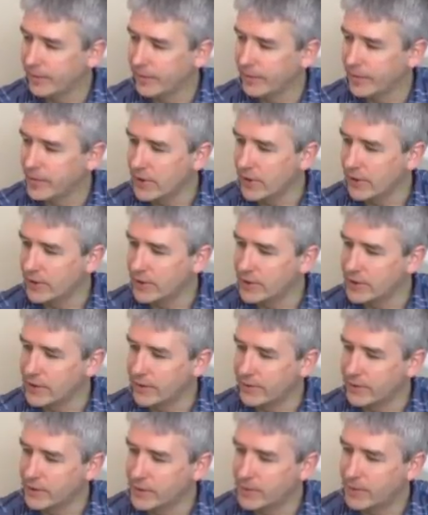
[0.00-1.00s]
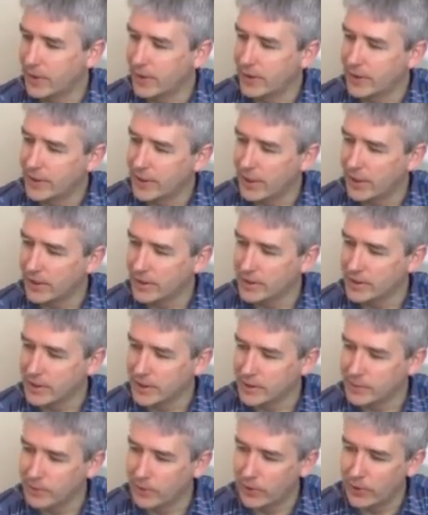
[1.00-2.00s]
so just the first part of the title is
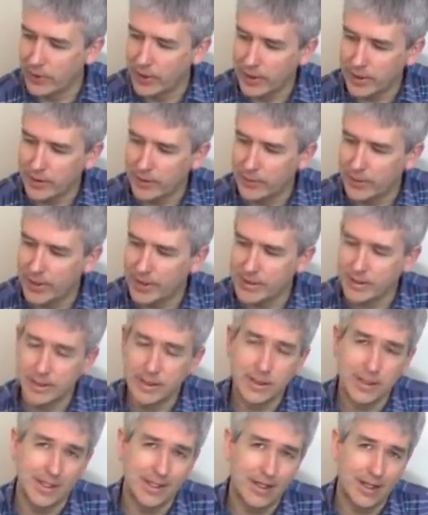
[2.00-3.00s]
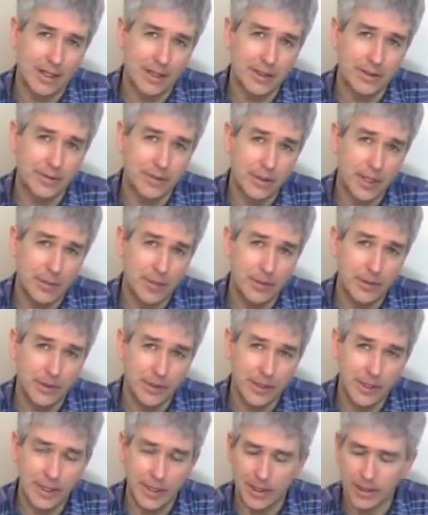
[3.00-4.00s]
Exploring the Resonance Inductive Coupler
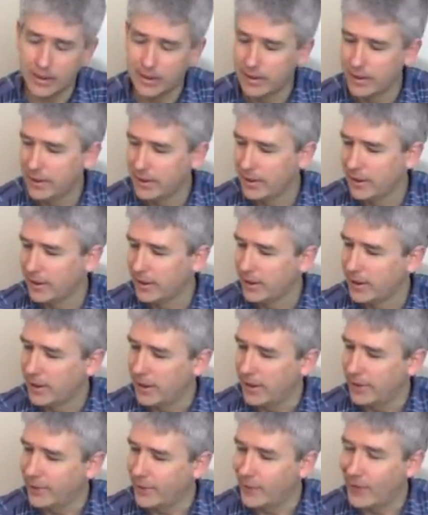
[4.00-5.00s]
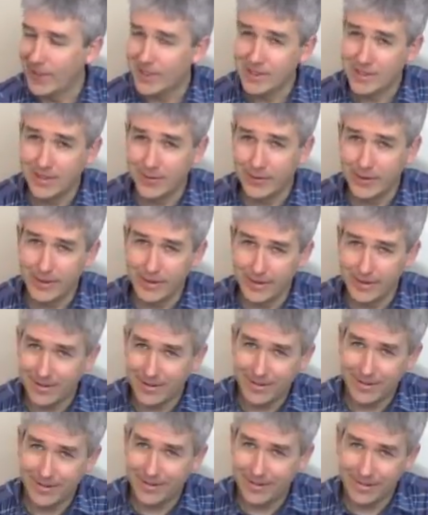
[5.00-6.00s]
Kit, and the rest of it
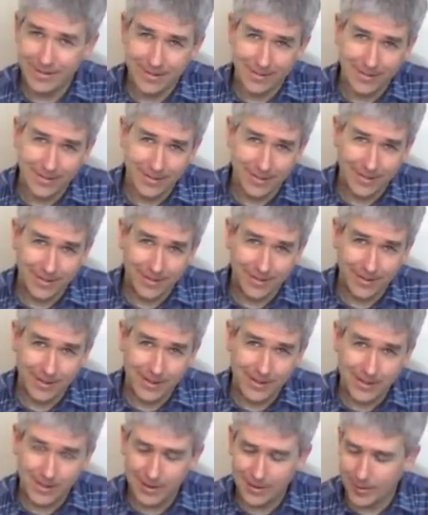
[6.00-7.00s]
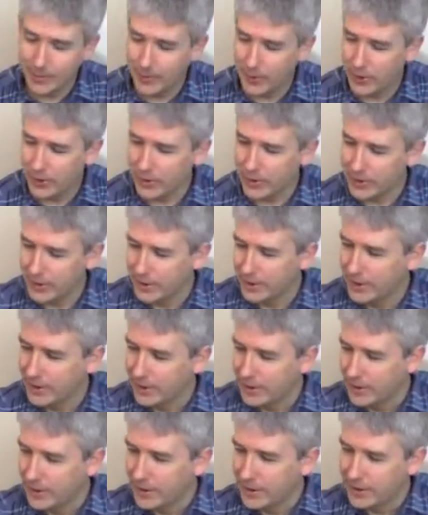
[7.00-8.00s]
is in the book.
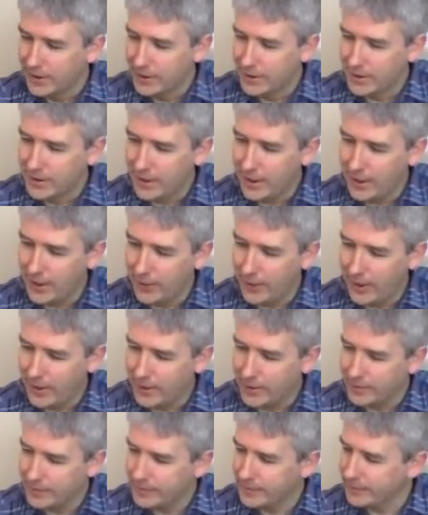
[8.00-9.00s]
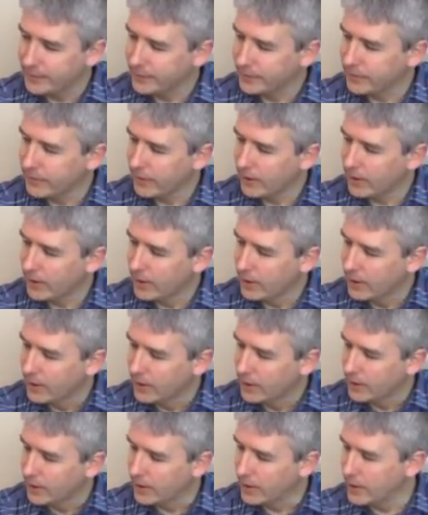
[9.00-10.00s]
Anyway,
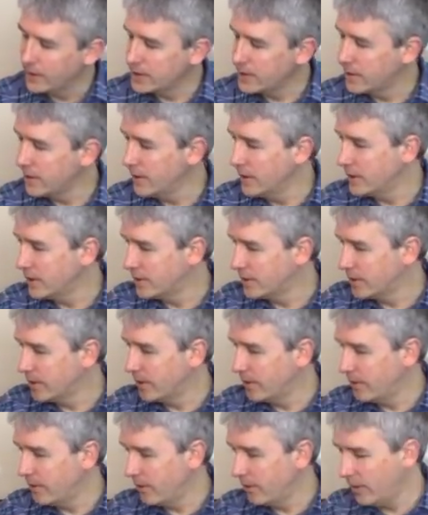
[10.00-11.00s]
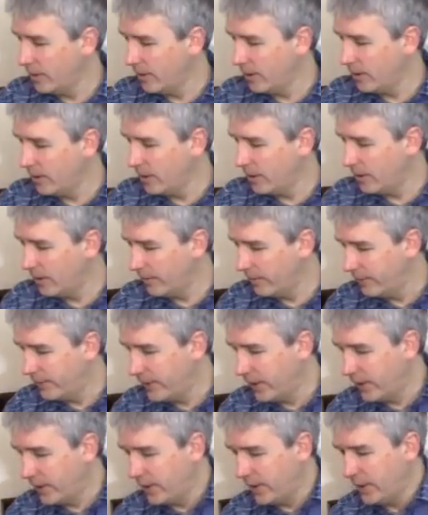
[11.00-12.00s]
this is
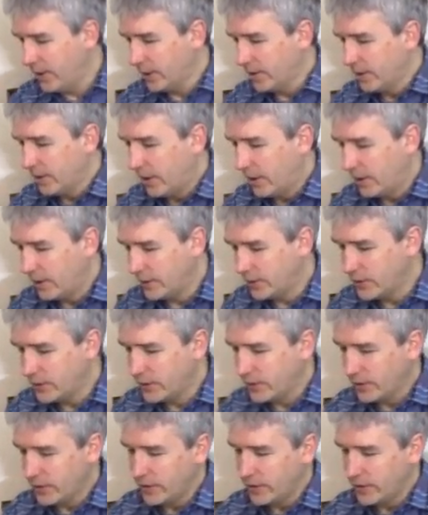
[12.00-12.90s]
very enlarged